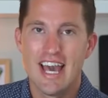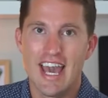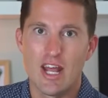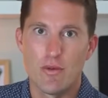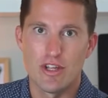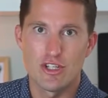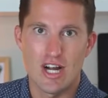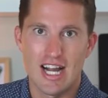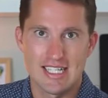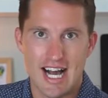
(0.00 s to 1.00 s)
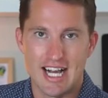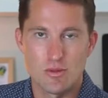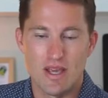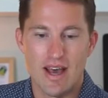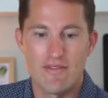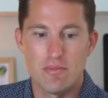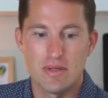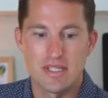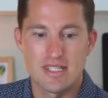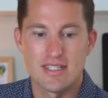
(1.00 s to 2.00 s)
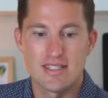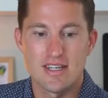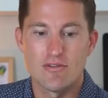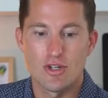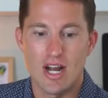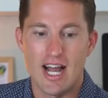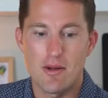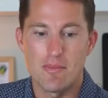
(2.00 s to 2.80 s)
And with Drag Tax, we have the Business of Drag